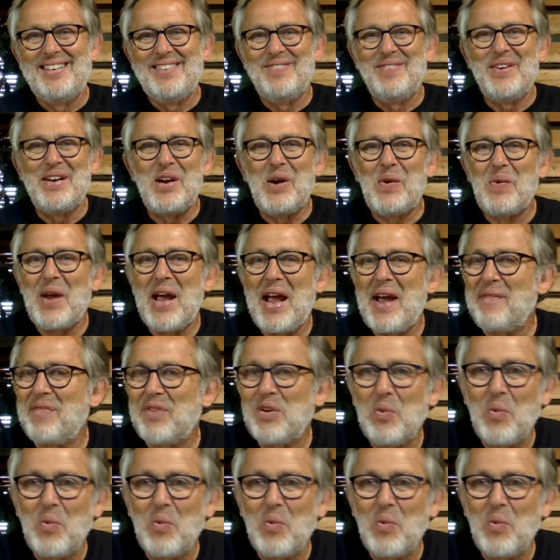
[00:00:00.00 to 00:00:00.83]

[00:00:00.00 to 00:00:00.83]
We don't have to